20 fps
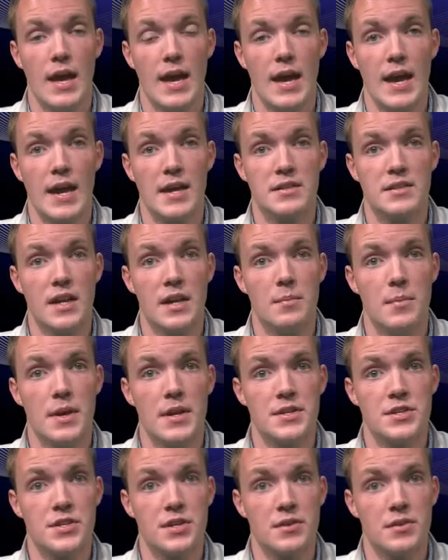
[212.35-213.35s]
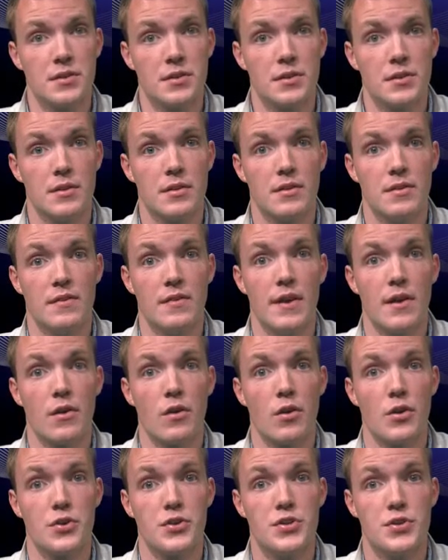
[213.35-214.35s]
As I mentioned, there
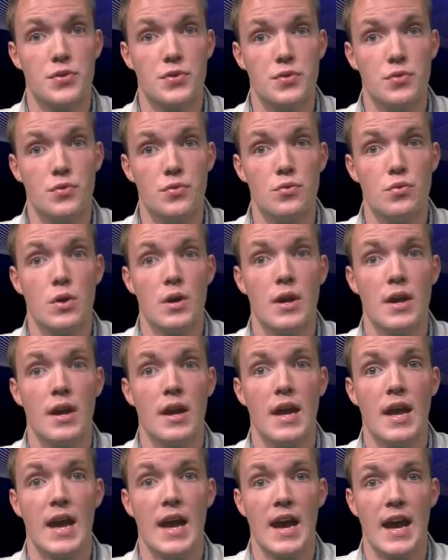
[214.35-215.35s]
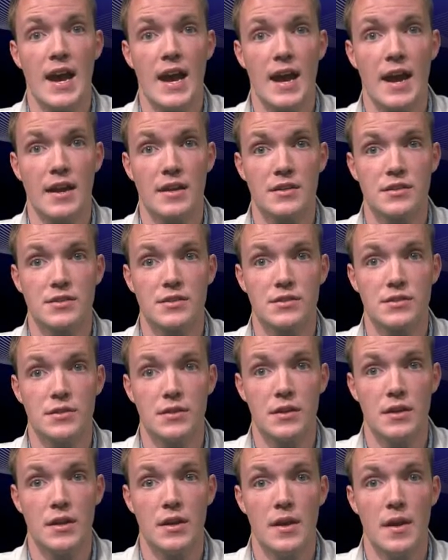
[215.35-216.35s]
are two acts
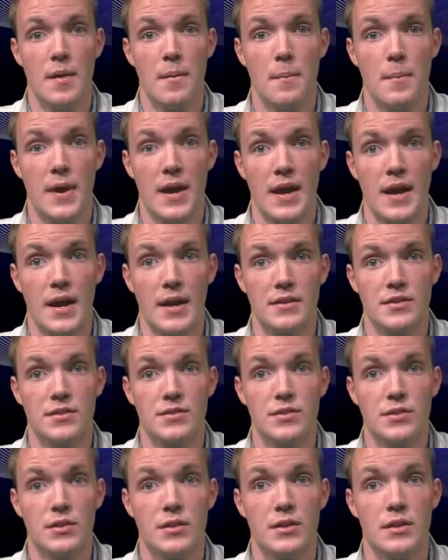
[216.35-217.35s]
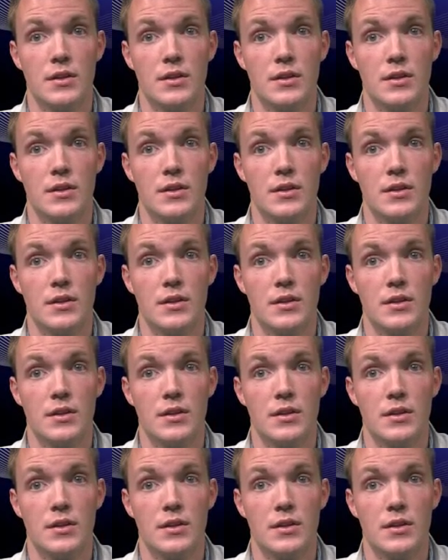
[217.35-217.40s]
passed.